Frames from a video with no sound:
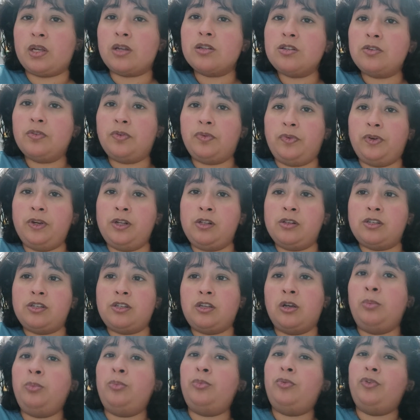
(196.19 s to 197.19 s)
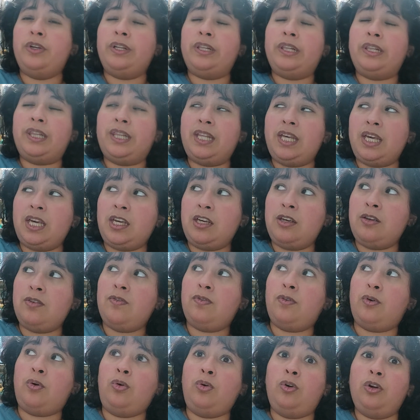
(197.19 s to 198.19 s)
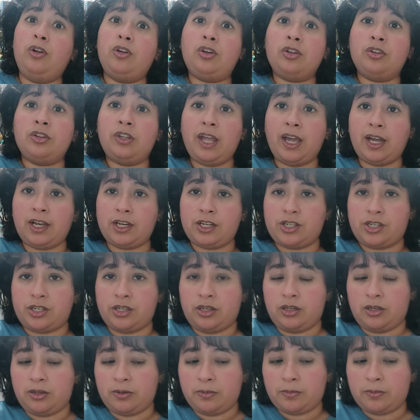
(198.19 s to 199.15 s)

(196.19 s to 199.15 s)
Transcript: to feel some relief or connection.